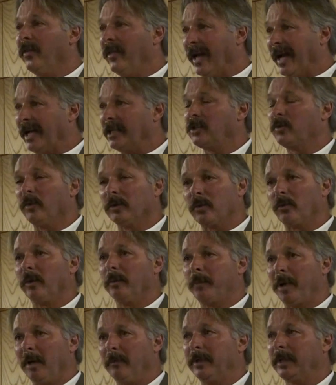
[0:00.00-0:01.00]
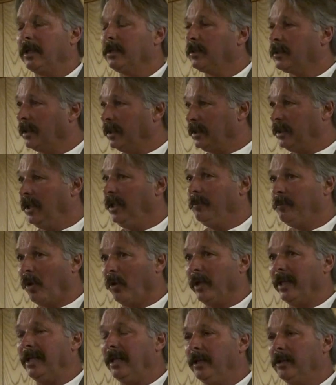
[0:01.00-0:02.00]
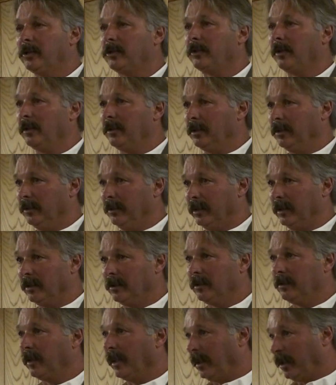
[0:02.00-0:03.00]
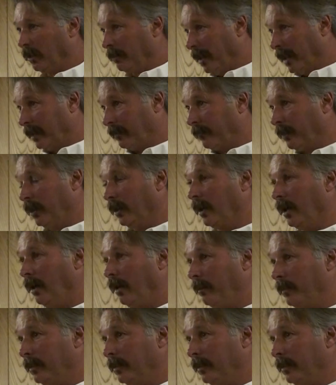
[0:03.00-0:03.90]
That's what the Republicans and the Tea Party need to start doing. Thank you, Mike, for your help.